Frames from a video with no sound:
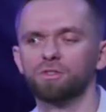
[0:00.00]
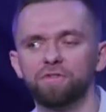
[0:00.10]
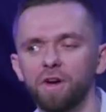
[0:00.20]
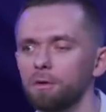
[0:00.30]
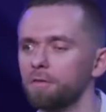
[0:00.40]

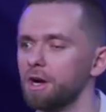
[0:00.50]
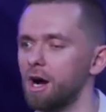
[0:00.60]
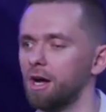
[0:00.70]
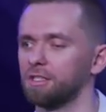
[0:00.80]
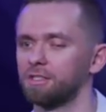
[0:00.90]
very, very
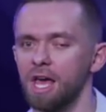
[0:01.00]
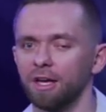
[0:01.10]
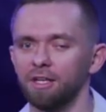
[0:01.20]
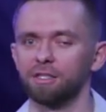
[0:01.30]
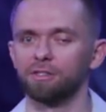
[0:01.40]
honest.
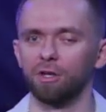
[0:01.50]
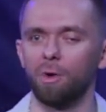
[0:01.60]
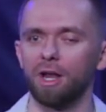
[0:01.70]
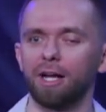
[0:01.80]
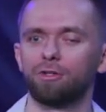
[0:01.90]
He says, you know
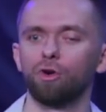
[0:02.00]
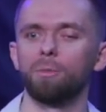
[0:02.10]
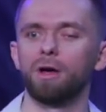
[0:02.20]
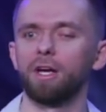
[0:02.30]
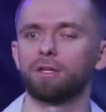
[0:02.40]
what? I took
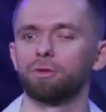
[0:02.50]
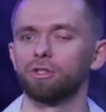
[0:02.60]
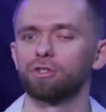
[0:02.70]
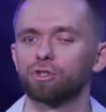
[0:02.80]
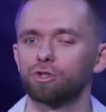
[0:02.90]
my victory
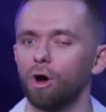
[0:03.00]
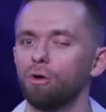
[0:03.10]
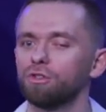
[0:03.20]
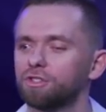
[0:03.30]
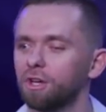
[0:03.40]

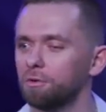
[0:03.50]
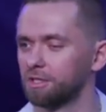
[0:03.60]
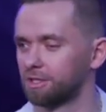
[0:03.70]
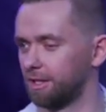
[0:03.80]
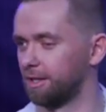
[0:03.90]
so
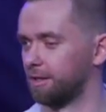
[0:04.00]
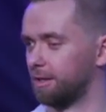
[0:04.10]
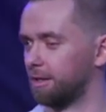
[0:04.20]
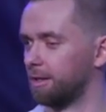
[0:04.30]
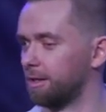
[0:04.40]
seriously
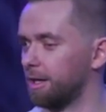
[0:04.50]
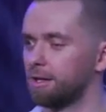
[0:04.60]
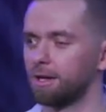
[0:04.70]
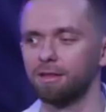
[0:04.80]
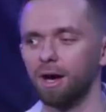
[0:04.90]

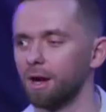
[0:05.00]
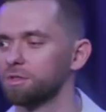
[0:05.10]
that I thought I